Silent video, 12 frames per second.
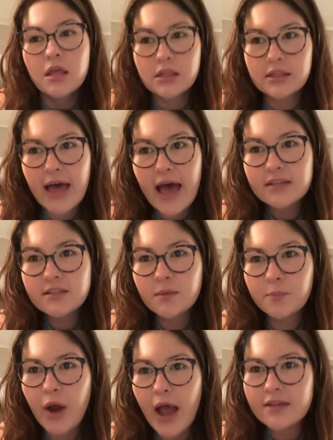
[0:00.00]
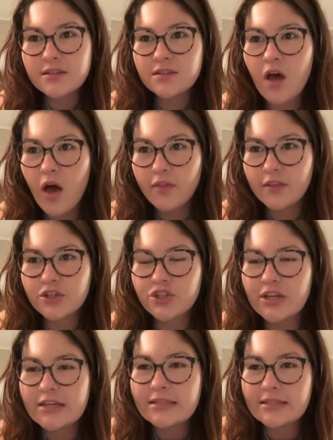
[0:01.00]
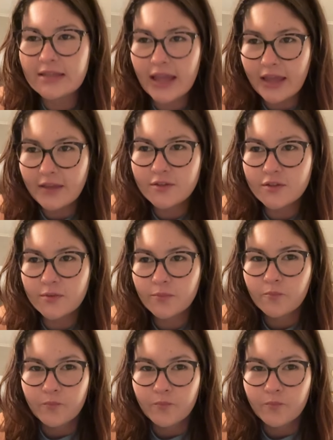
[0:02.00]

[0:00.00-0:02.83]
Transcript: the last surprise song that she sings